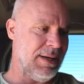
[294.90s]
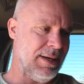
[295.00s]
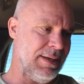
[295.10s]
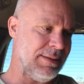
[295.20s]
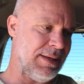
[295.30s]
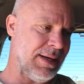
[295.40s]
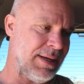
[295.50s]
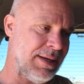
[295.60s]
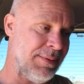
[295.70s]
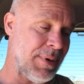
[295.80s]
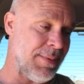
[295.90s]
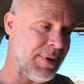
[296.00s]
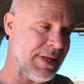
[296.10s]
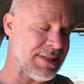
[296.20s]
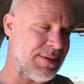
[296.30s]
And I'm going
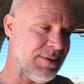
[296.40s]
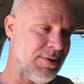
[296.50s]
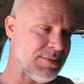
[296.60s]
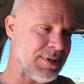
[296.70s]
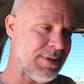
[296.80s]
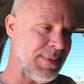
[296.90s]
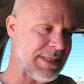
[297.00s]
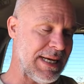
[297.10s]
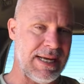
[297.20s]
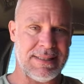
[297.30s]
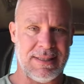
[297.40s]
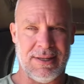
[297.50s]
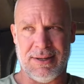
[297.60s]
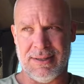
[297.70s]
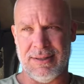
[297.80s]
to go up to my dad's and
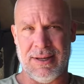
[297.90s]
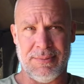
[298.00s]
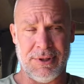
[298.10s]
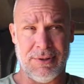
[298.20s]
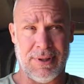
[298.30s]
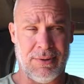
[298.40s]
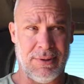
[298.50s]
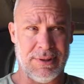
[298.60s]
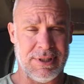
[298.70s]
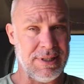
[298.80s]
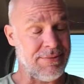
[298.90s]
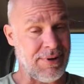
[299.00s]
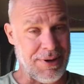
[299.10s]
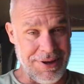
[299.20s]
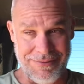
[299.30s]
he'll help me do the oil change
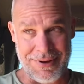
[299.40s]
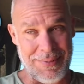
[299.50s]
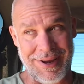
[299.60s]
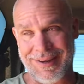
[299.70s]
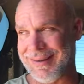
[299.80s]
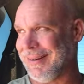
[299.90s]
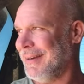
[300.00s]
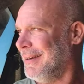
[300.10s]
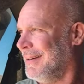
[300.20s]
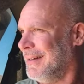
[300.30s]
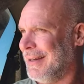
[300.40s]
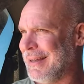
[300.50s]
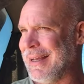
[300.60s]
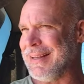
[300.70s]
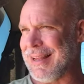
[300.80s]
if I make it.
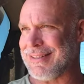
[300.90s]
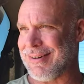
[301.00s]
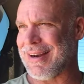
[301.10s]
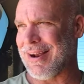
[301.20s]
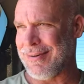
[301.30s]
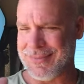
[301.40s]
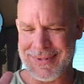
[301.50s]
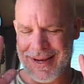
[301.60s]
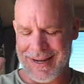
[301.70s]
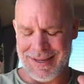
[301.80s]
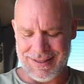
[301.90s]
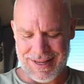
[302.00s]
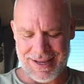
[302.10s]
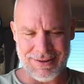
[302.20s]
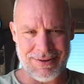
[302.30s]
that's right now I'm kind of
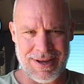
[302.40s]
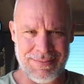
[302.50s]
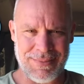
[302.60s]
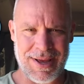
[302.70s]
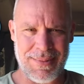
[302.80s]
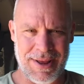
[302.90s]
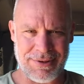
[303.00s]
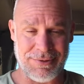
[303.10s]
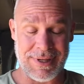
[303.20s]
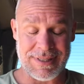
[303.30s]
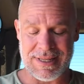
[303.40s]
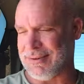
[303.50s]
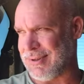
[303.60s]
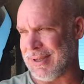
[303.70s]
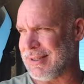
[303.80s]
in that. I'm going to have to
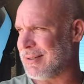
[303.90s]
reassess everything